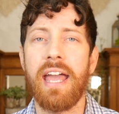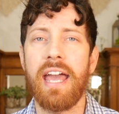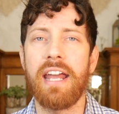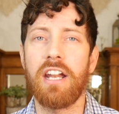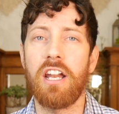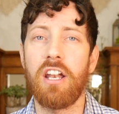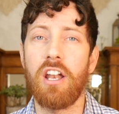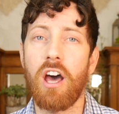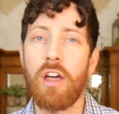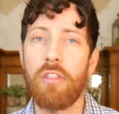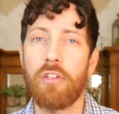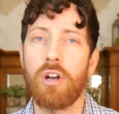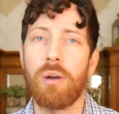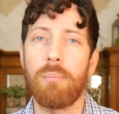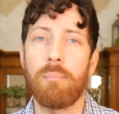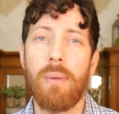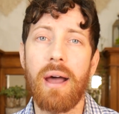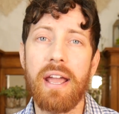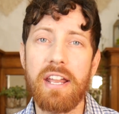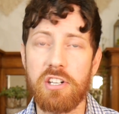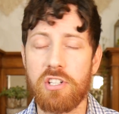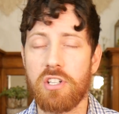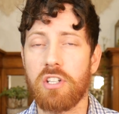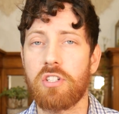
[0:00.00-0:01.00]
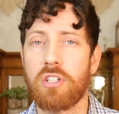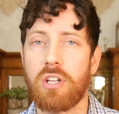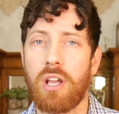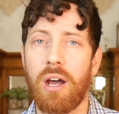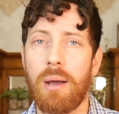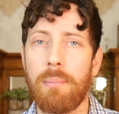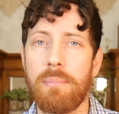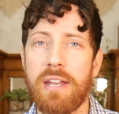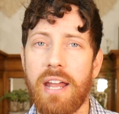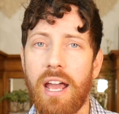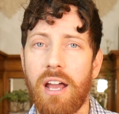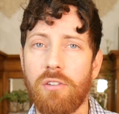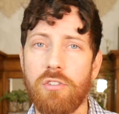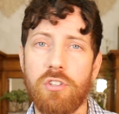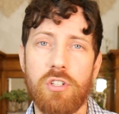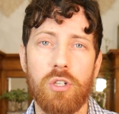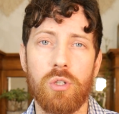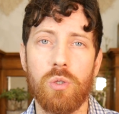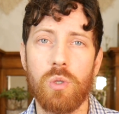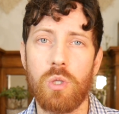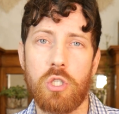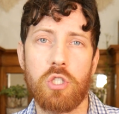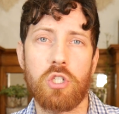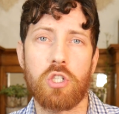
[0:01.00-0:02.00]
And another might just come down
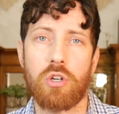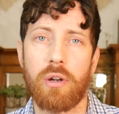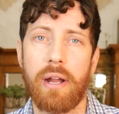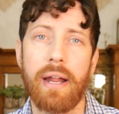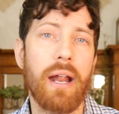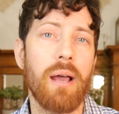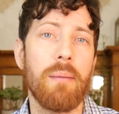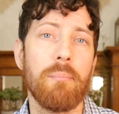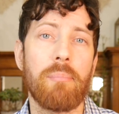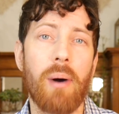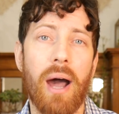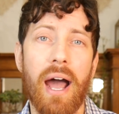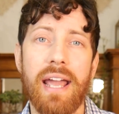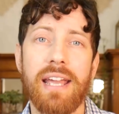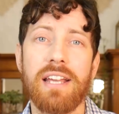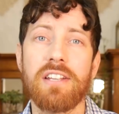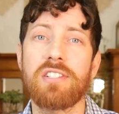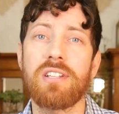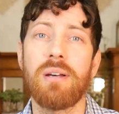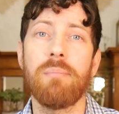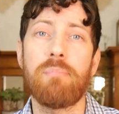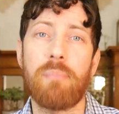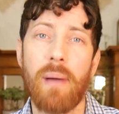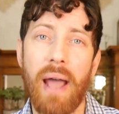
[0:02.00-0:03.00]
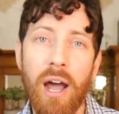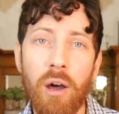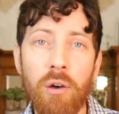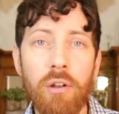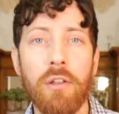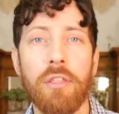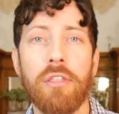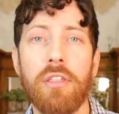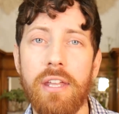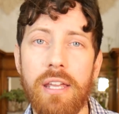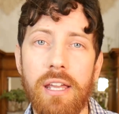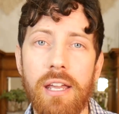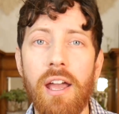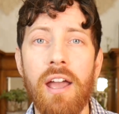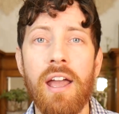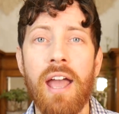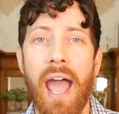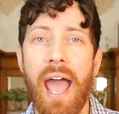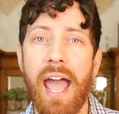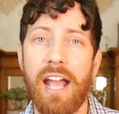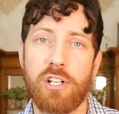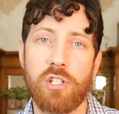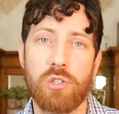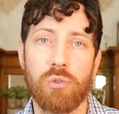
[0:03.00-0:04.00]
to straight up bias about the
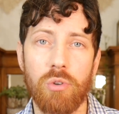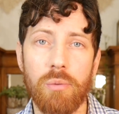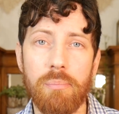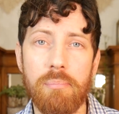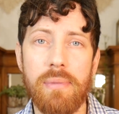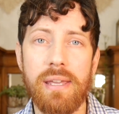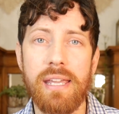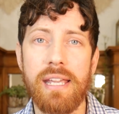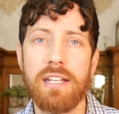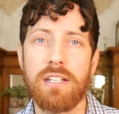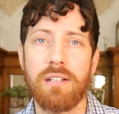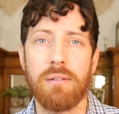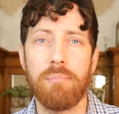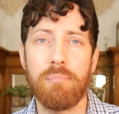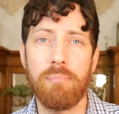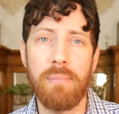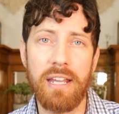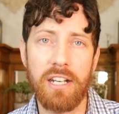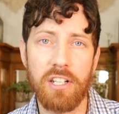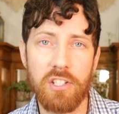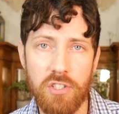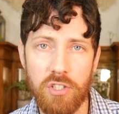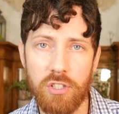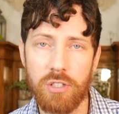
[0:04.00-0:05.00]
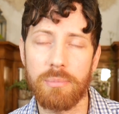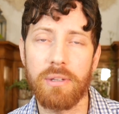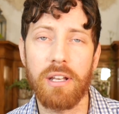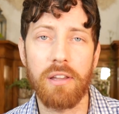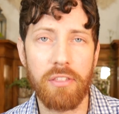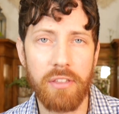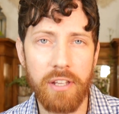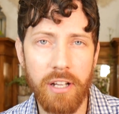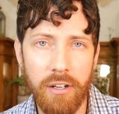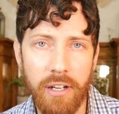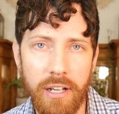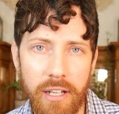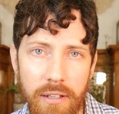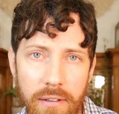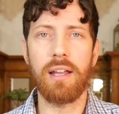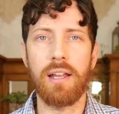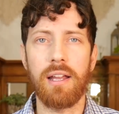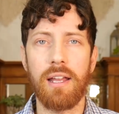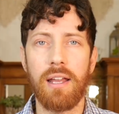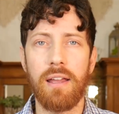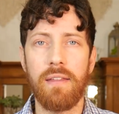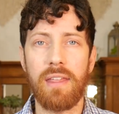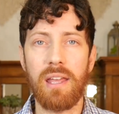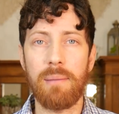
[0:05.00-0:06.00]
actual meat made us human theory.
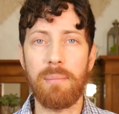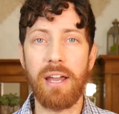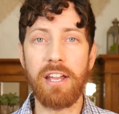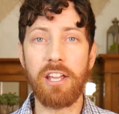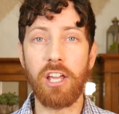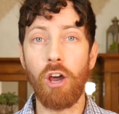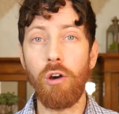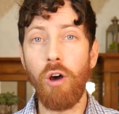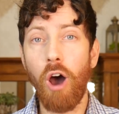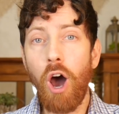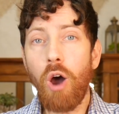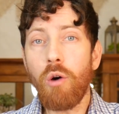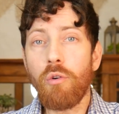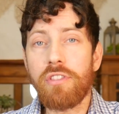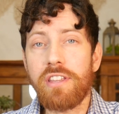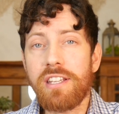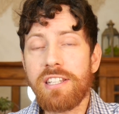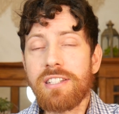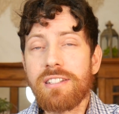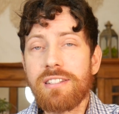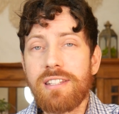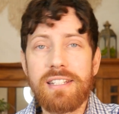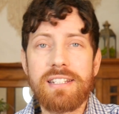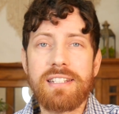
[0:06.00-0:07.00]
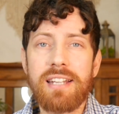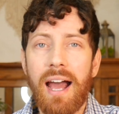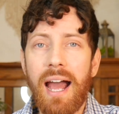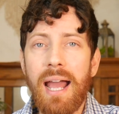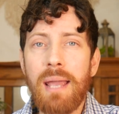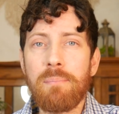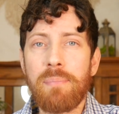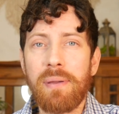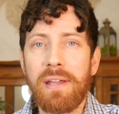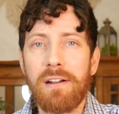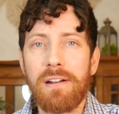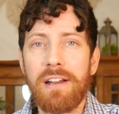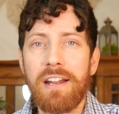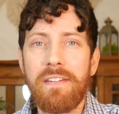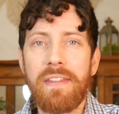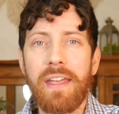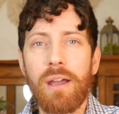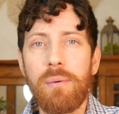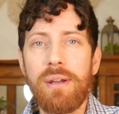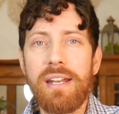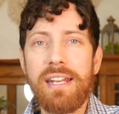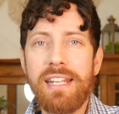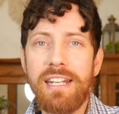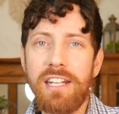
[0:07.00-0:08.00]
They might go, oh, this is the time period
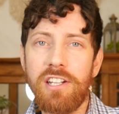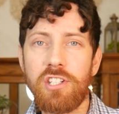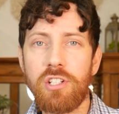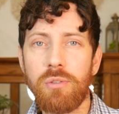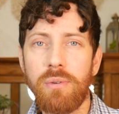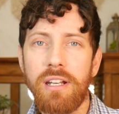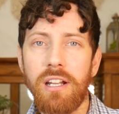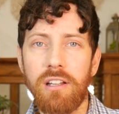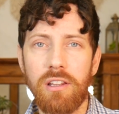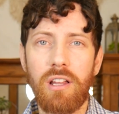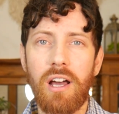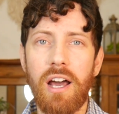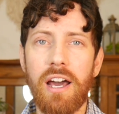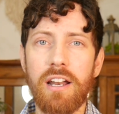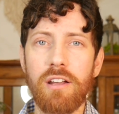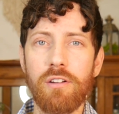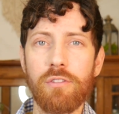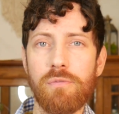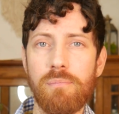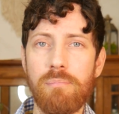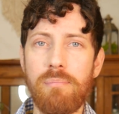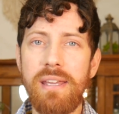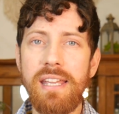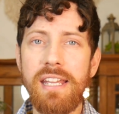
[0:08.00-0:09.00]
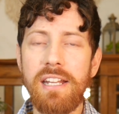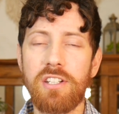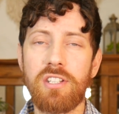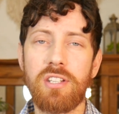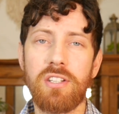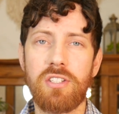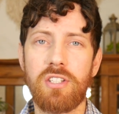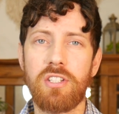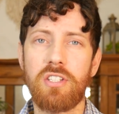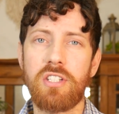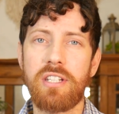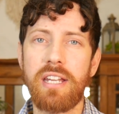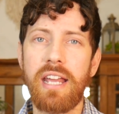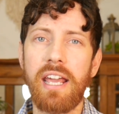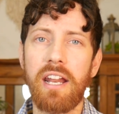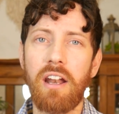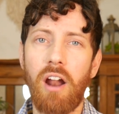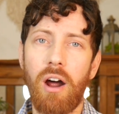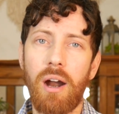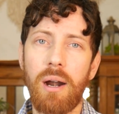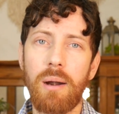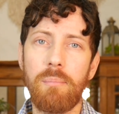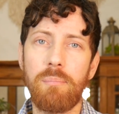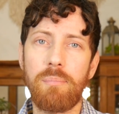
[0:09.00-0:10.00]
that we needed to eat a lot of meat to sustain
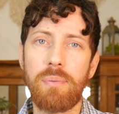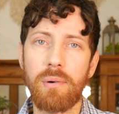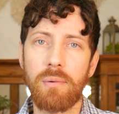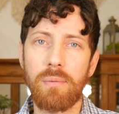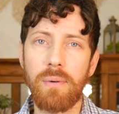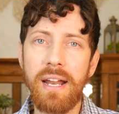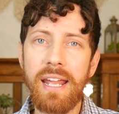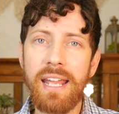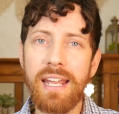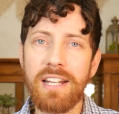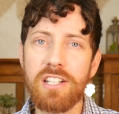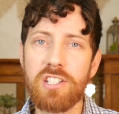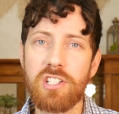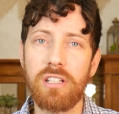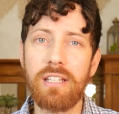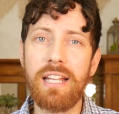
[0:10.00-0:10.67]
our brains.